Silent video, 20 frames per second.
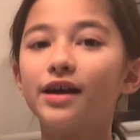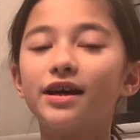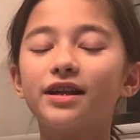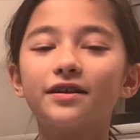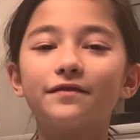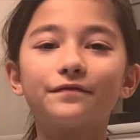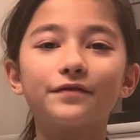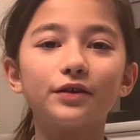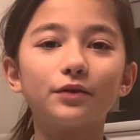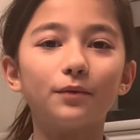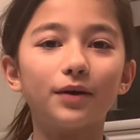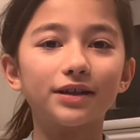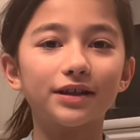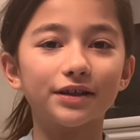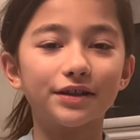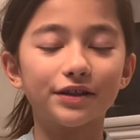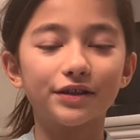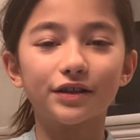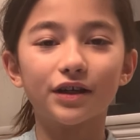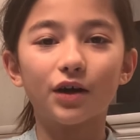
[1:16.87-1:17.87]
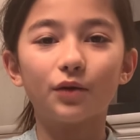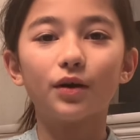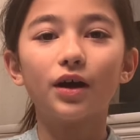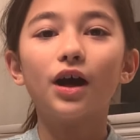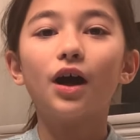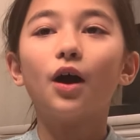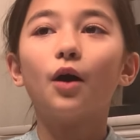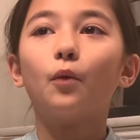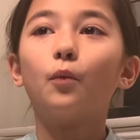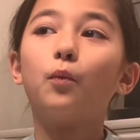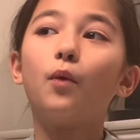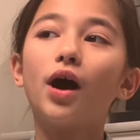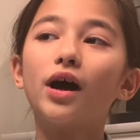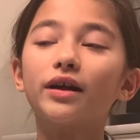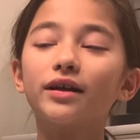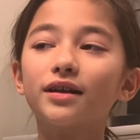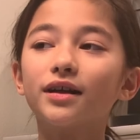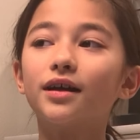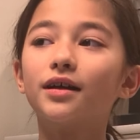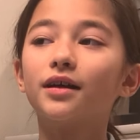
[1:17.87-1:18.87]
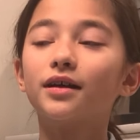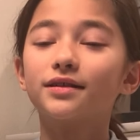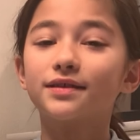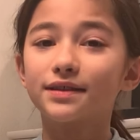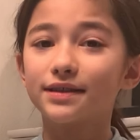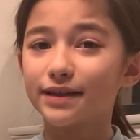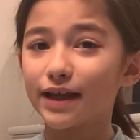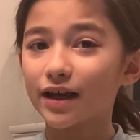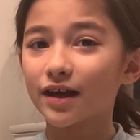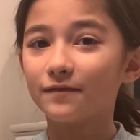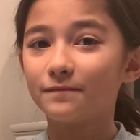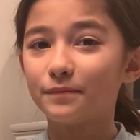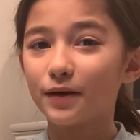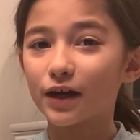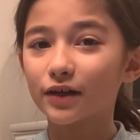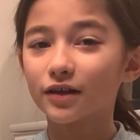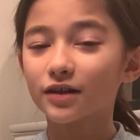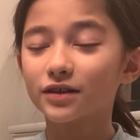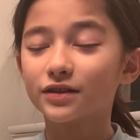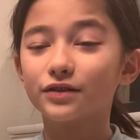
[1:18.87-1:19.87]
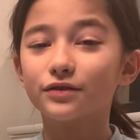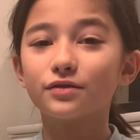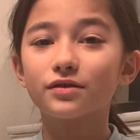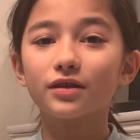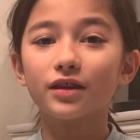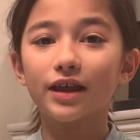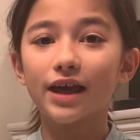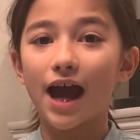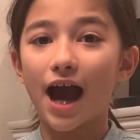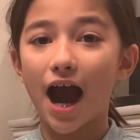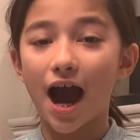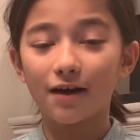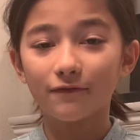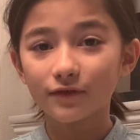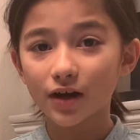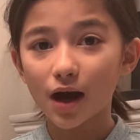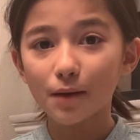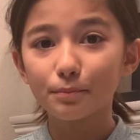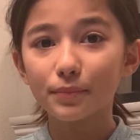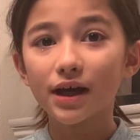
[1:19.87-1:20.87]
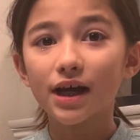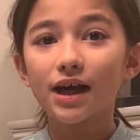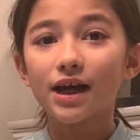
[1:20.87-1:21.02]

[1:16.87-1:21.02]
If you wanted to know, one stick of butter is usually a half cup.